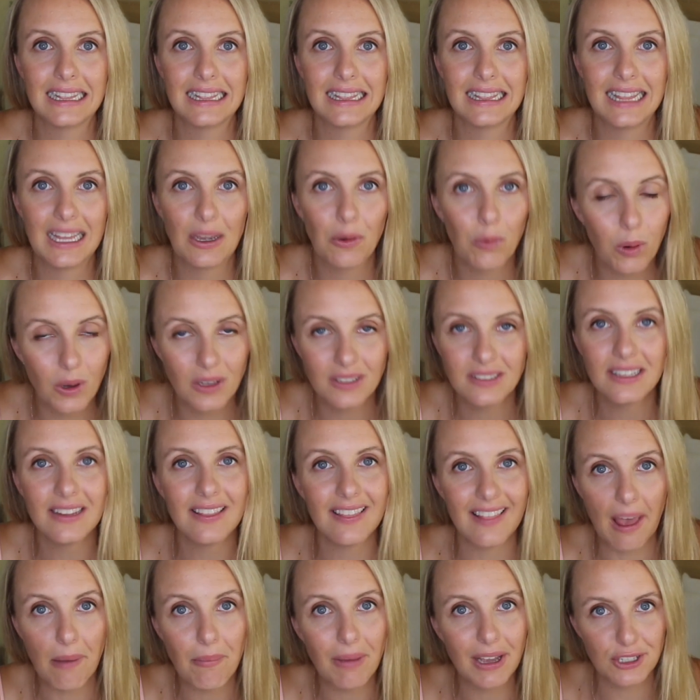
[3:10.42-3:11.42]
there
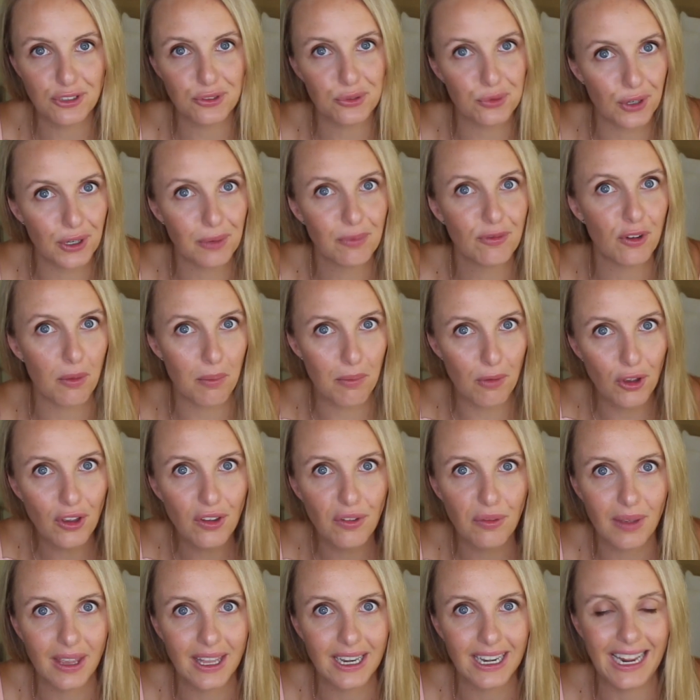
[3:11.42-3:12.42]
wasn't that much room for
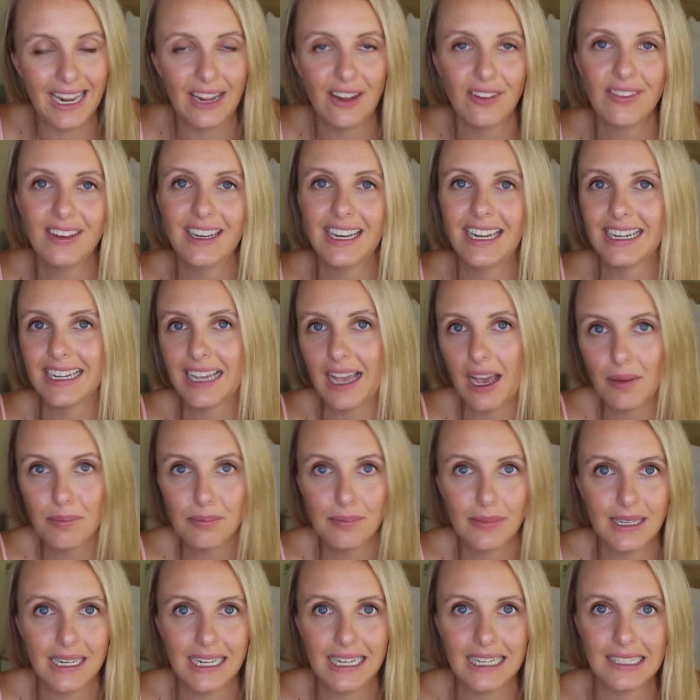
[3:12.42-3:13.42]
movement, even in
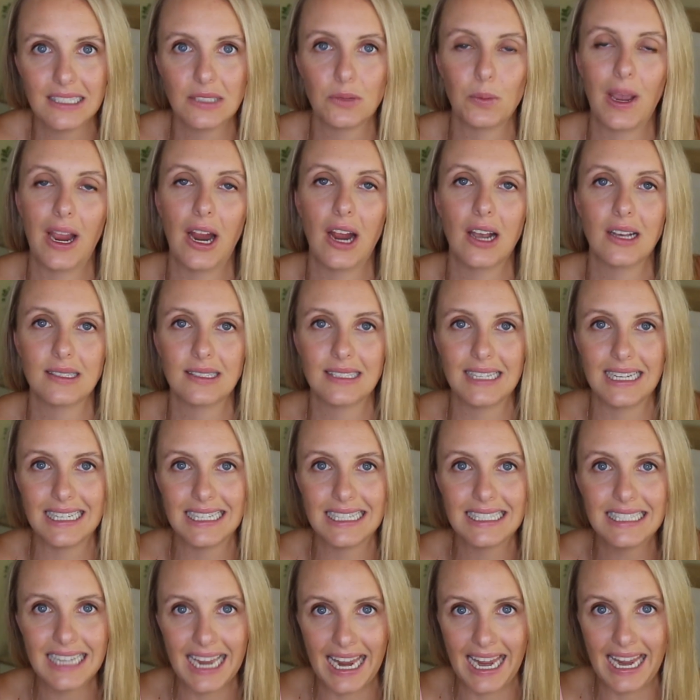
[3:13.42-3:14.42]
companies where I was in
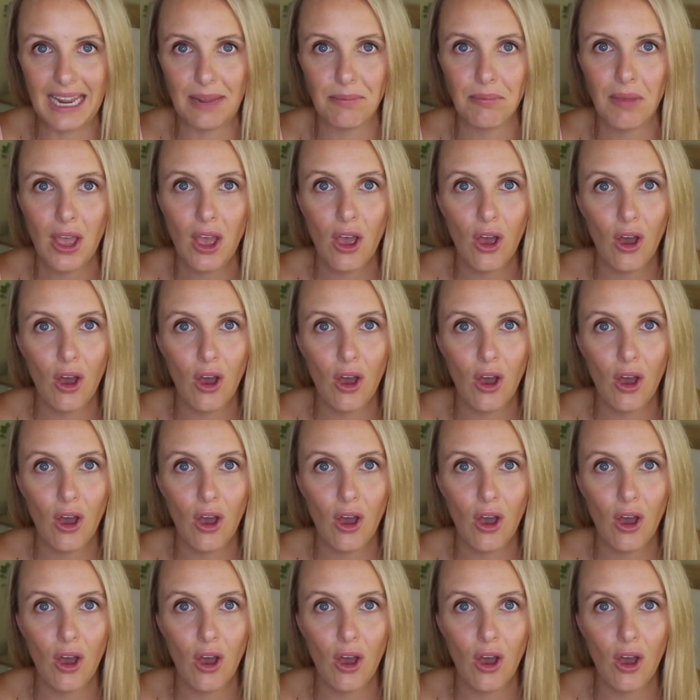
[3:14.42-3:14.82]
a team